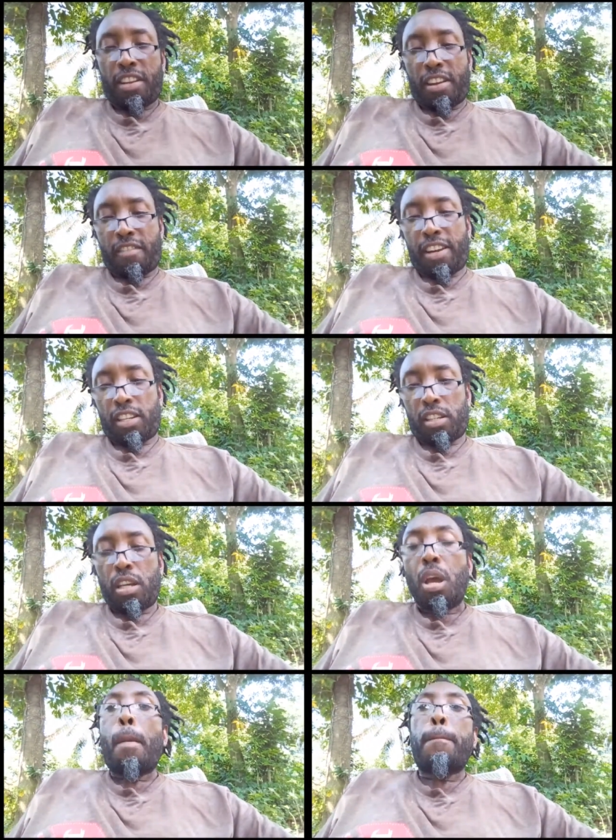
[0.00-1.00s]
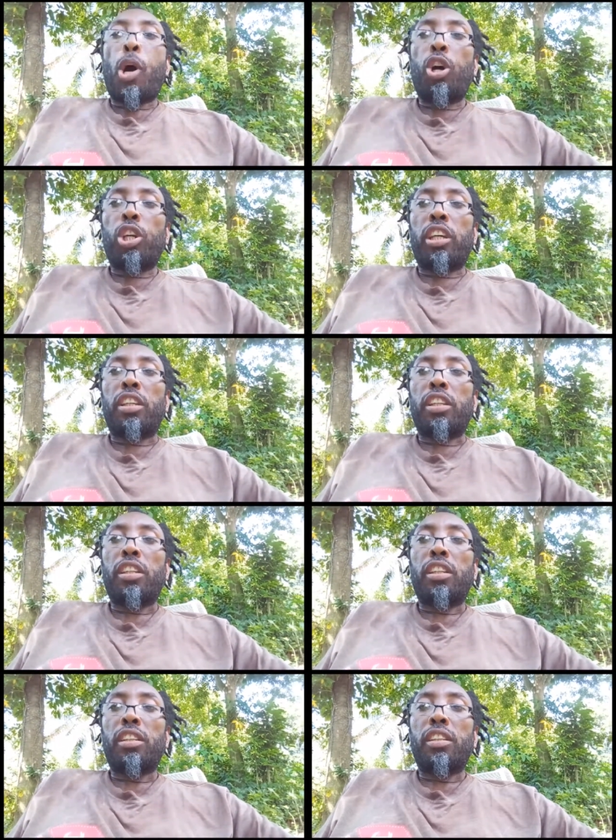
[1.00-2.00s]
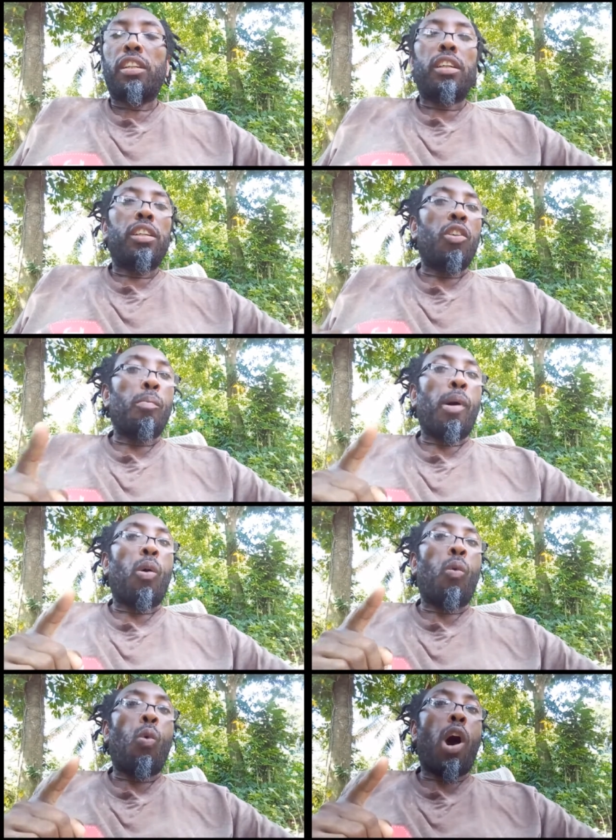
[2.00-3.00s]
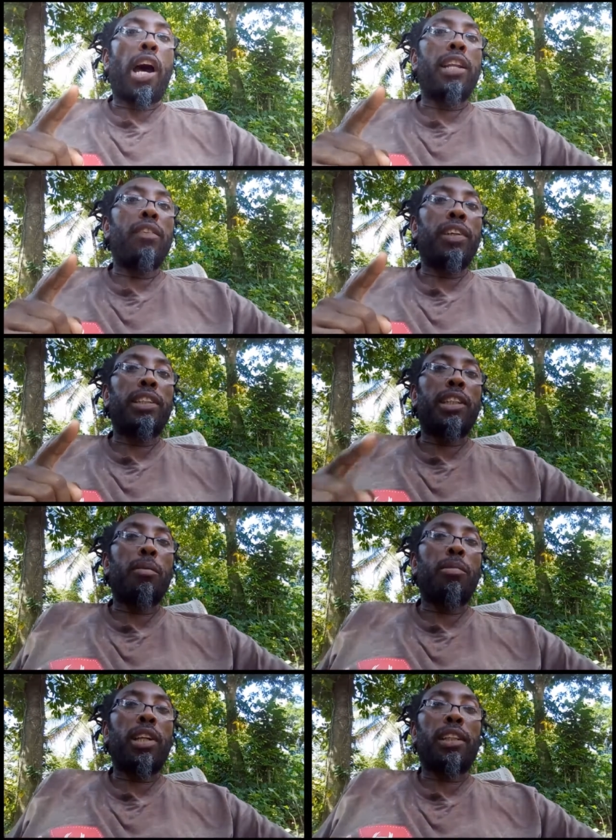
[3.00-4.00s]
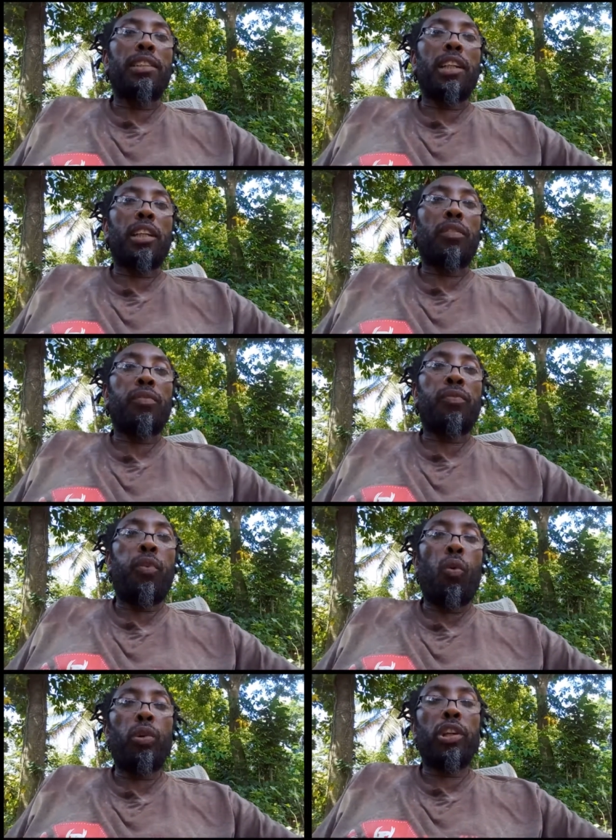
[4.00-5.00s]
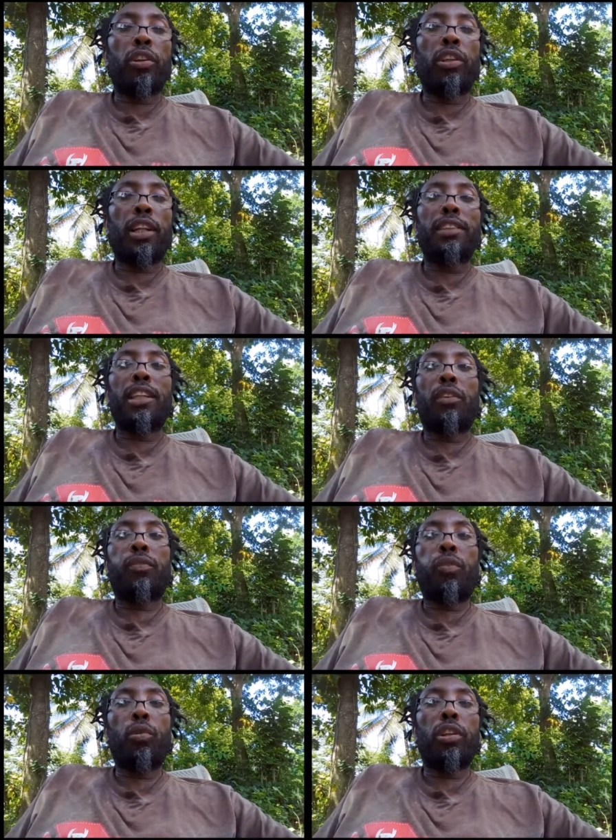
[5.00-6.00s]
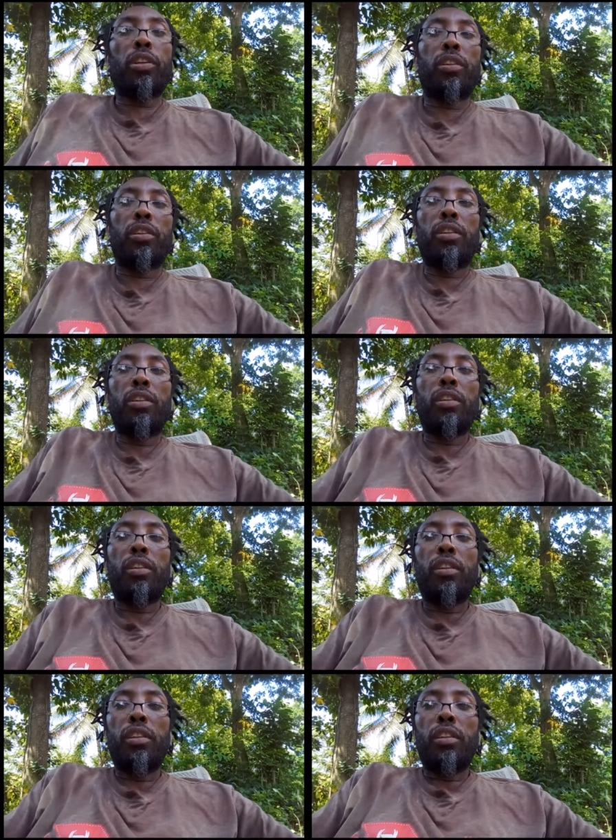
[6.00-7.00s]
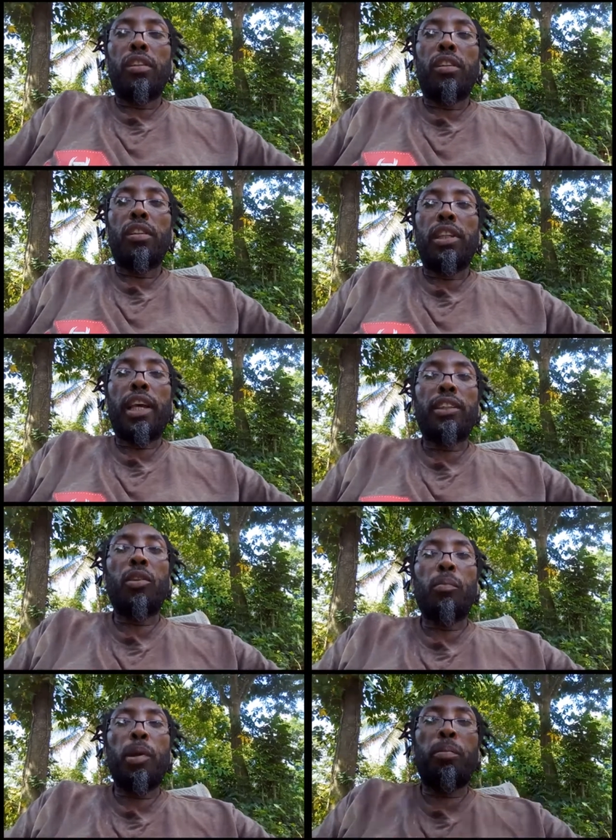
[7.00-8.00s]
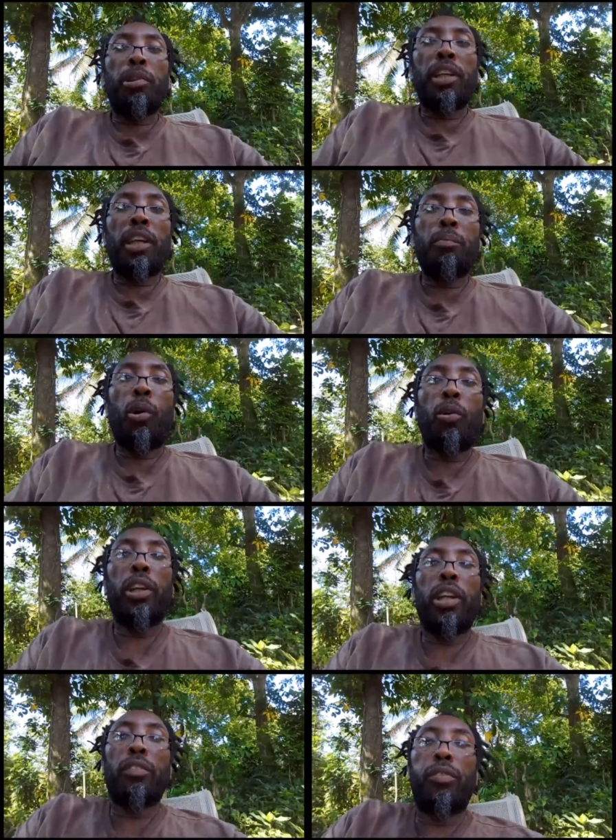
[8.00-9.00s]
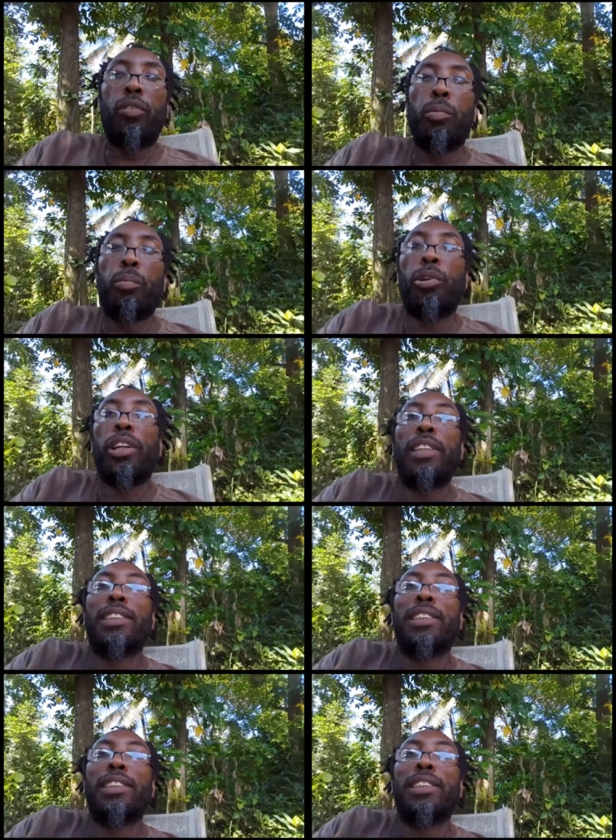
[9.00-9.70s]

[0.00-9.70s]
all right pumpkin number one vegetable that is not a food you know that is not food you know yeah some people think pumpkin a food pumpkin